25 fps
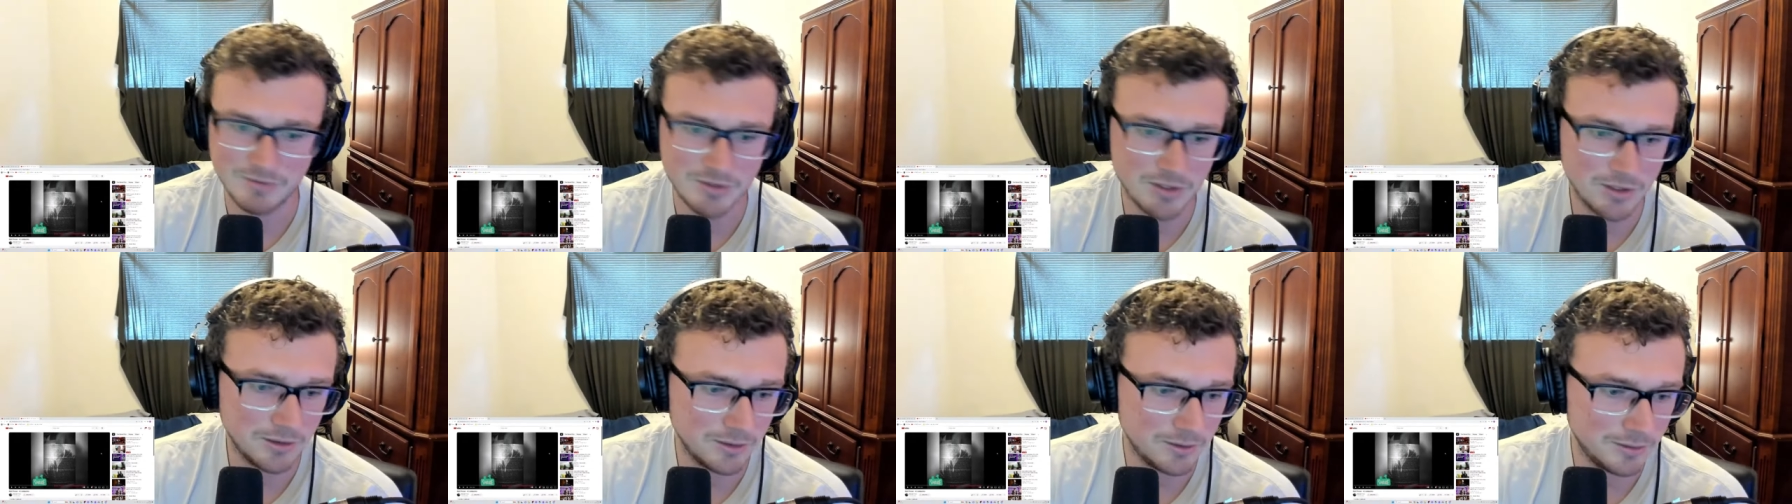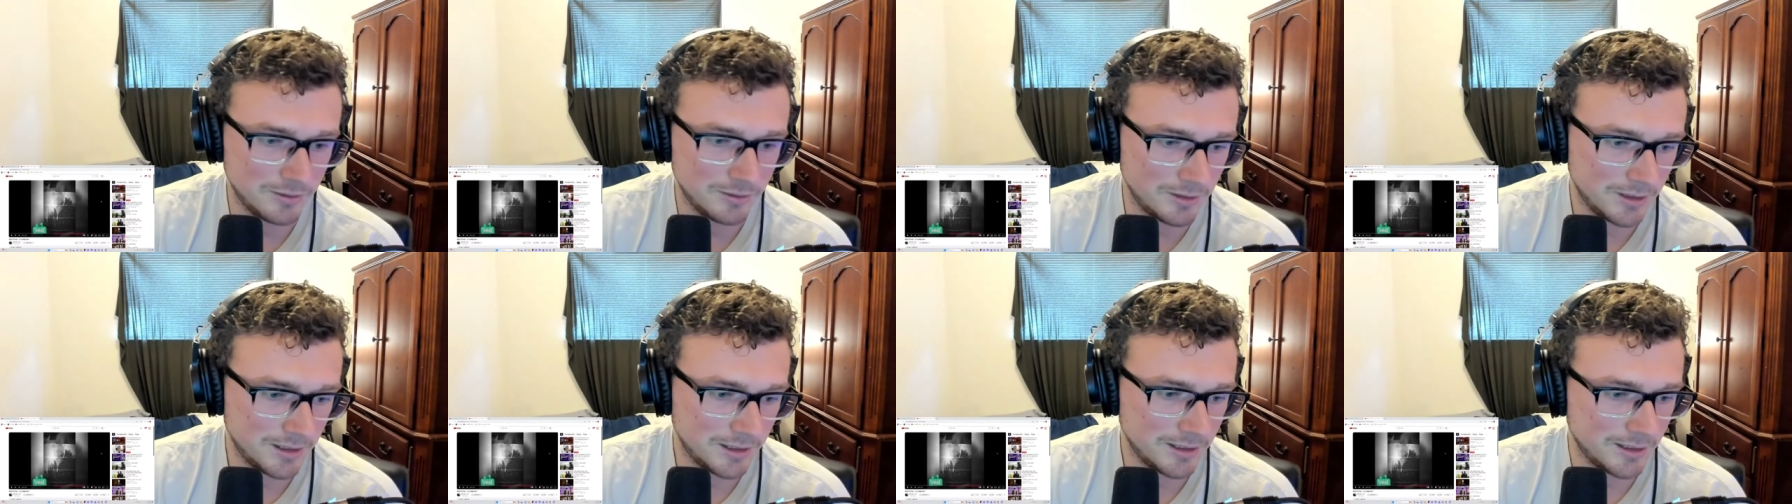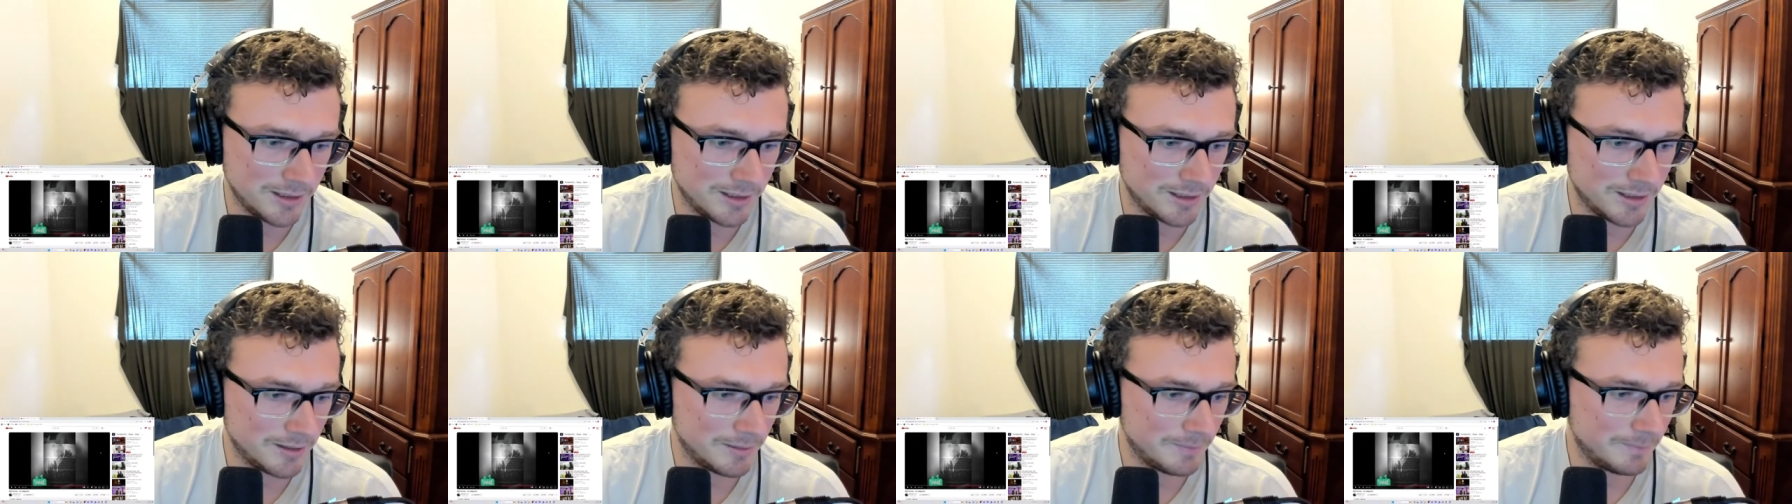So,
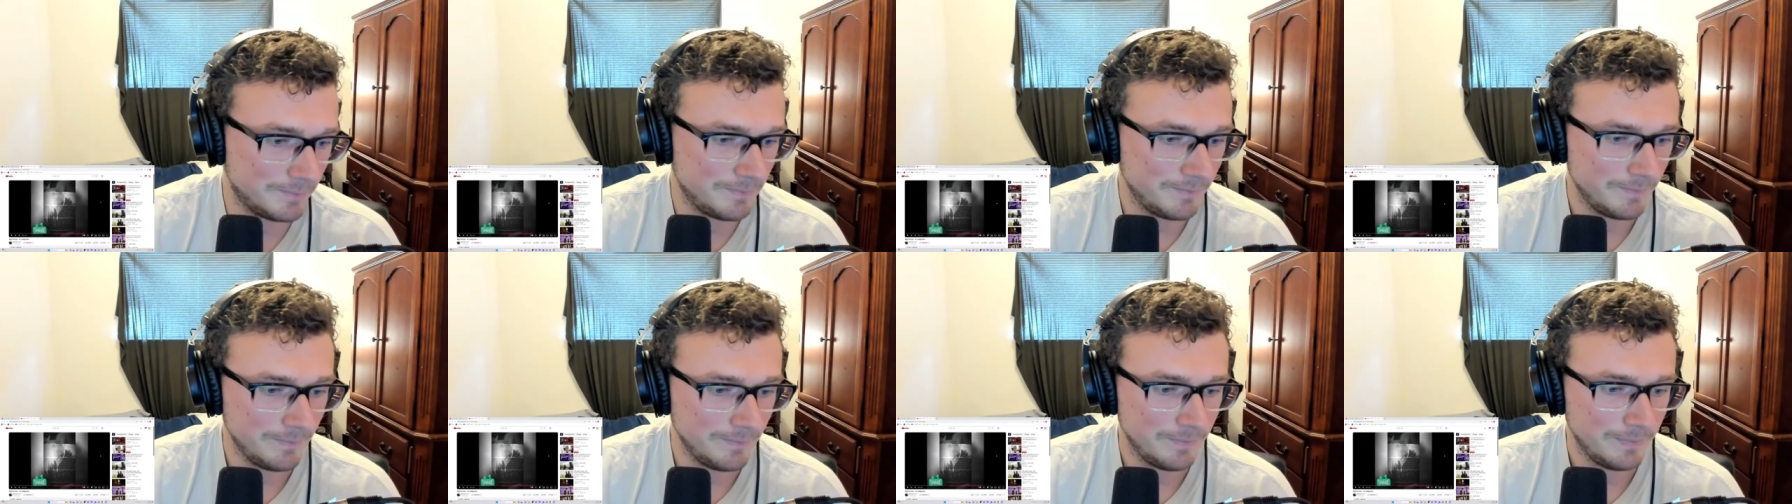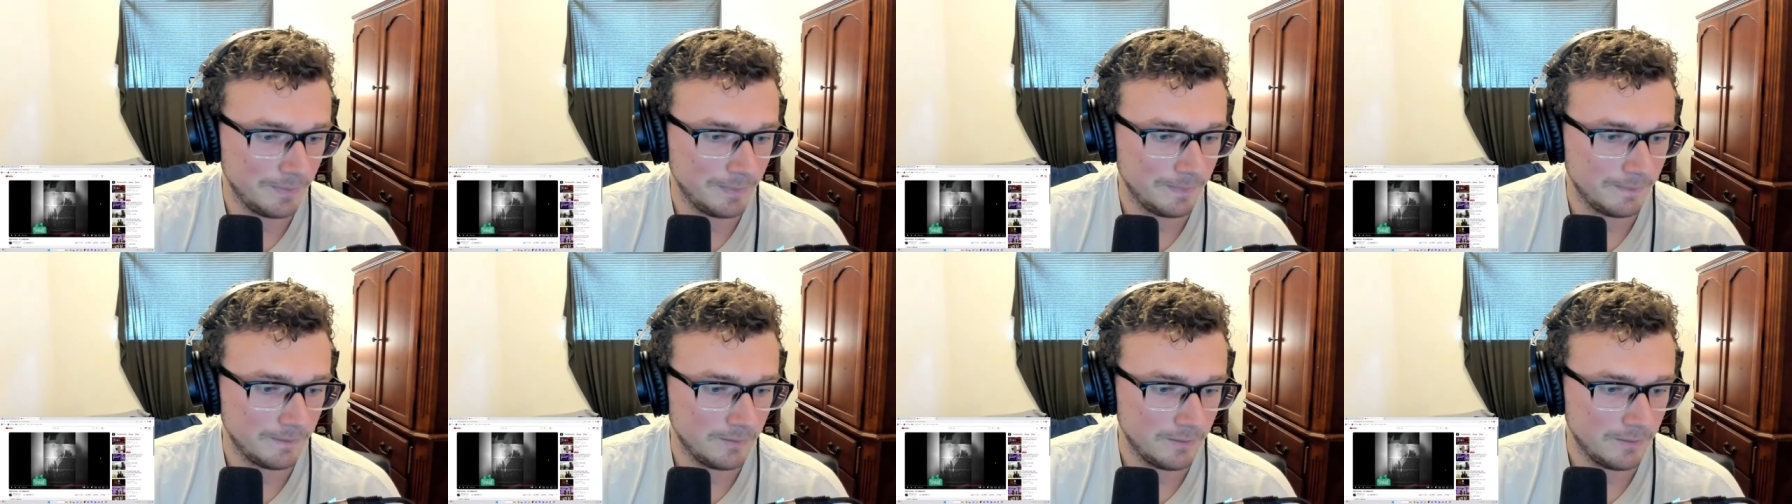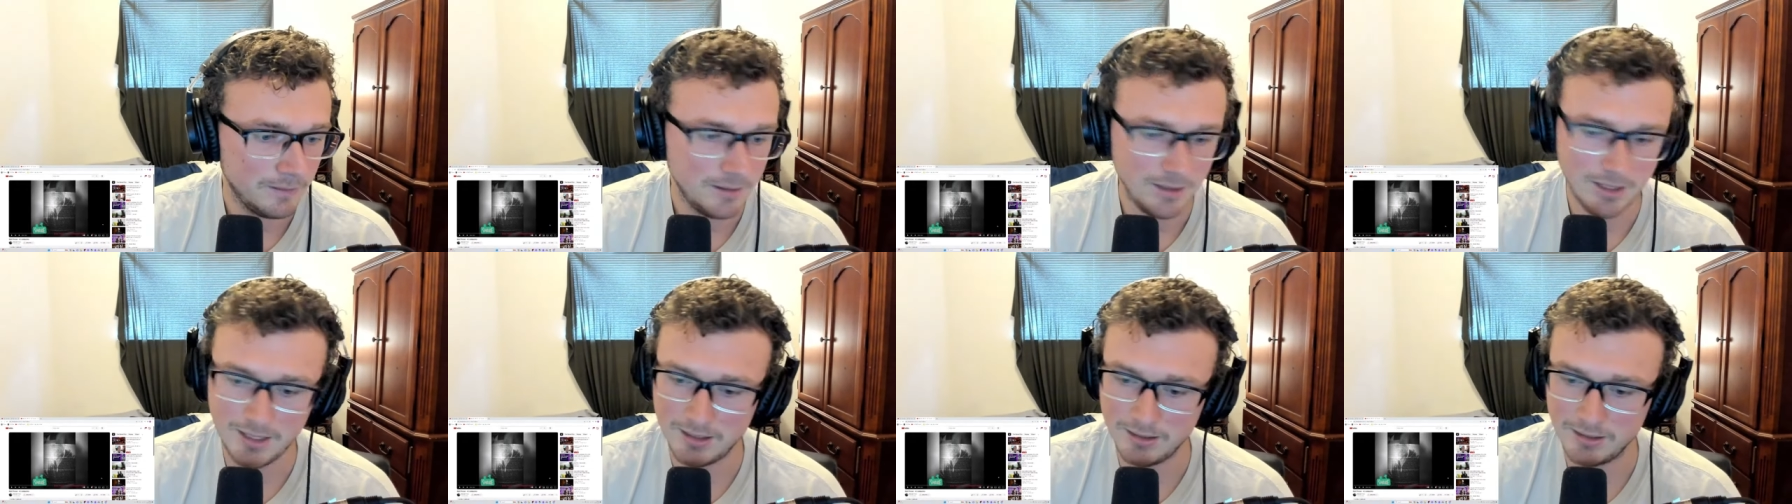um,
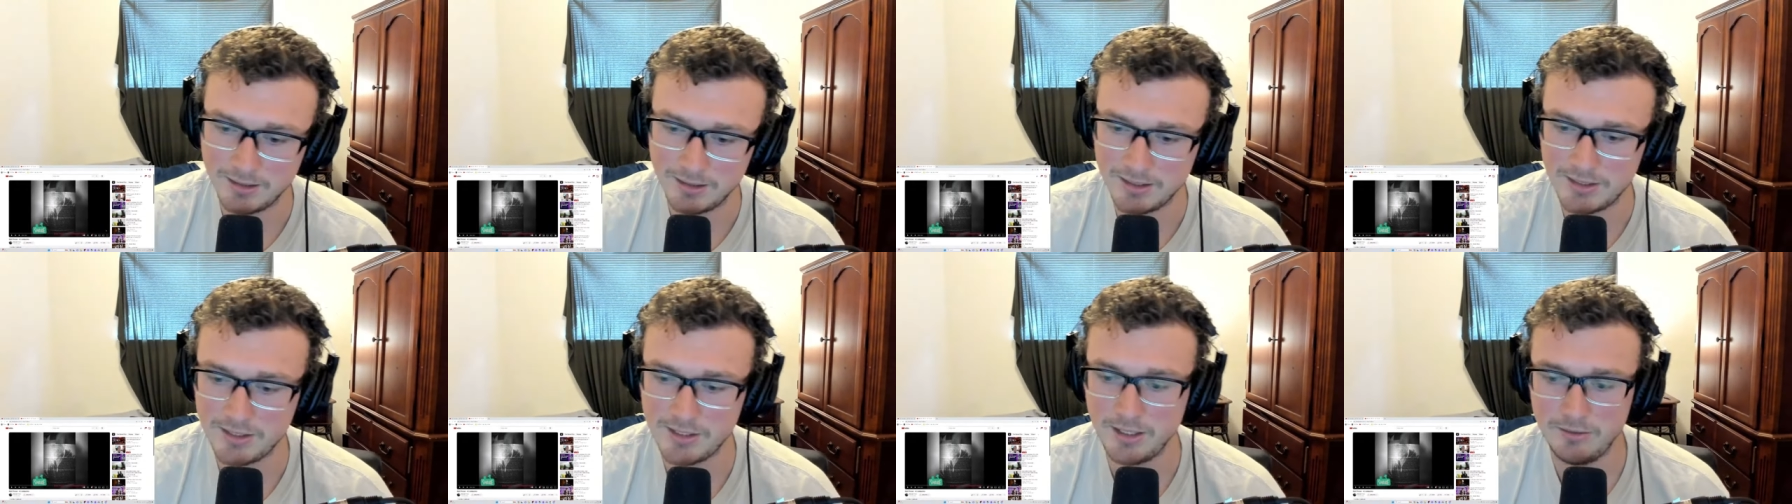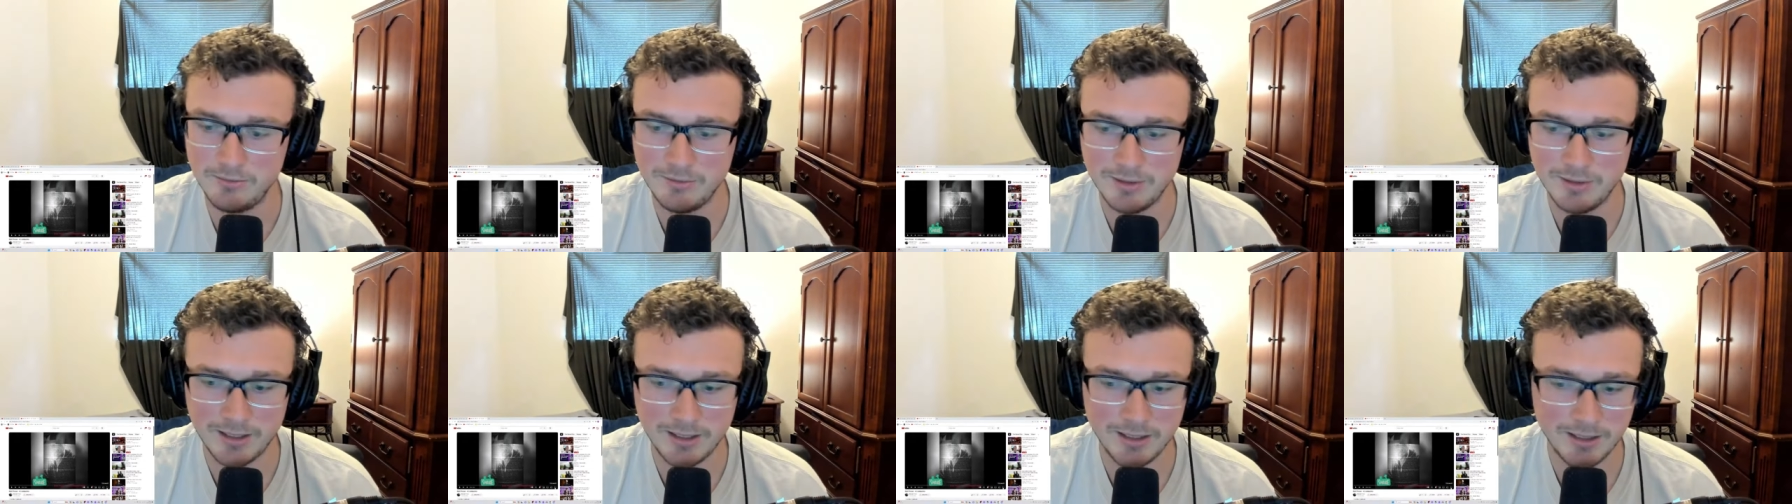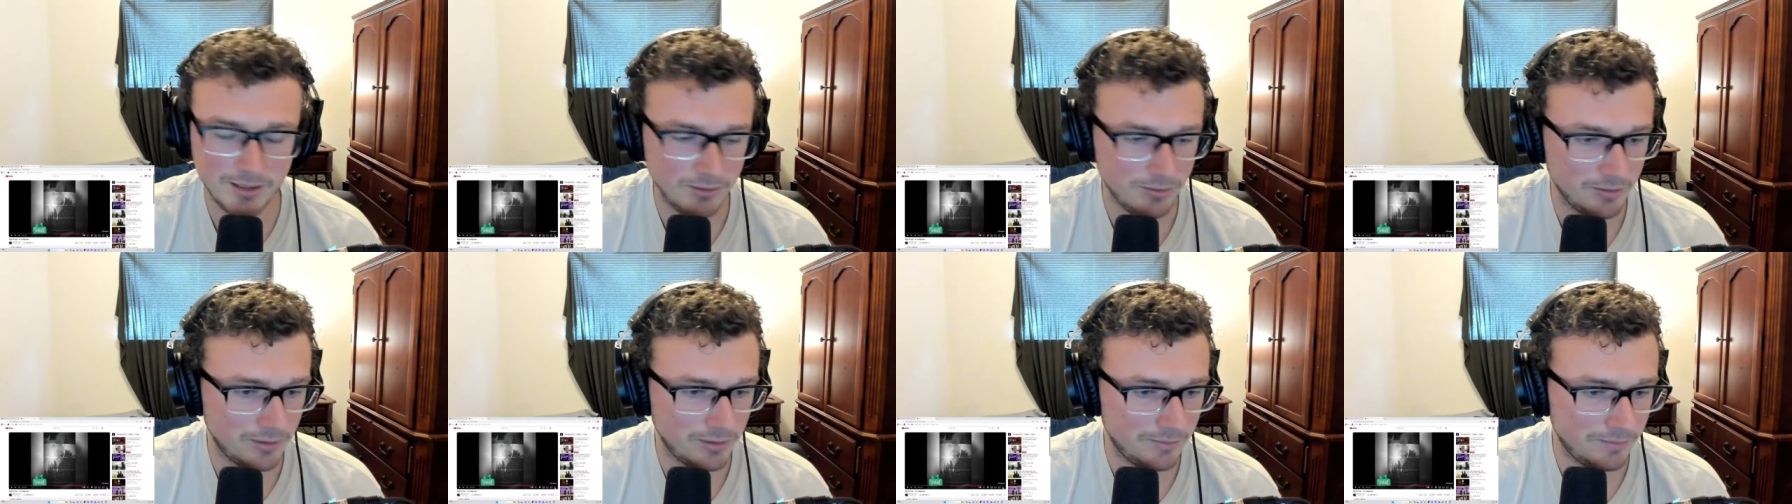yeah, let's get right
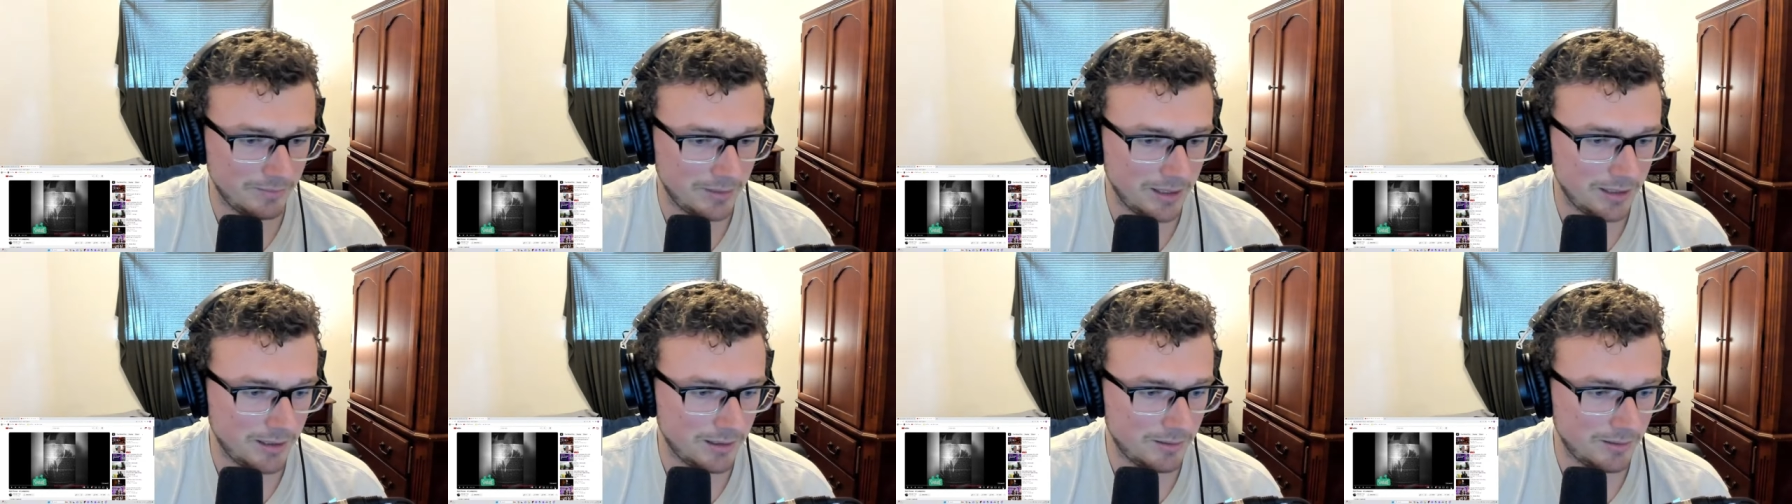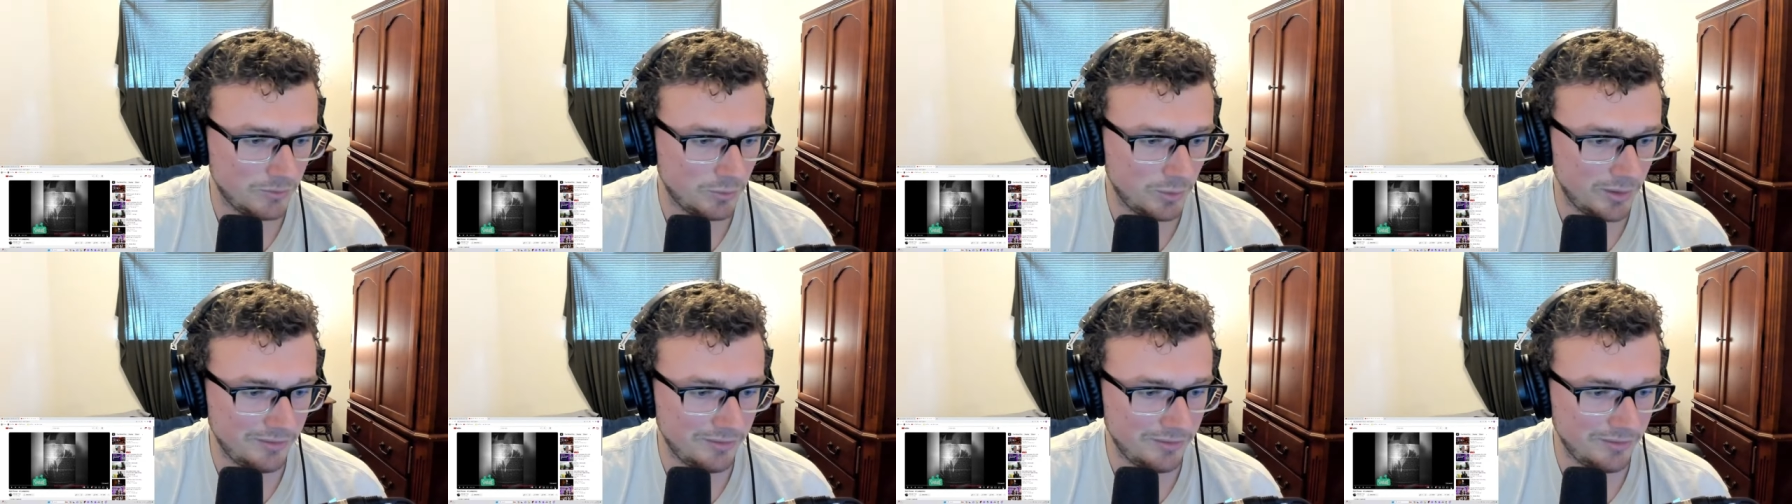into it, man.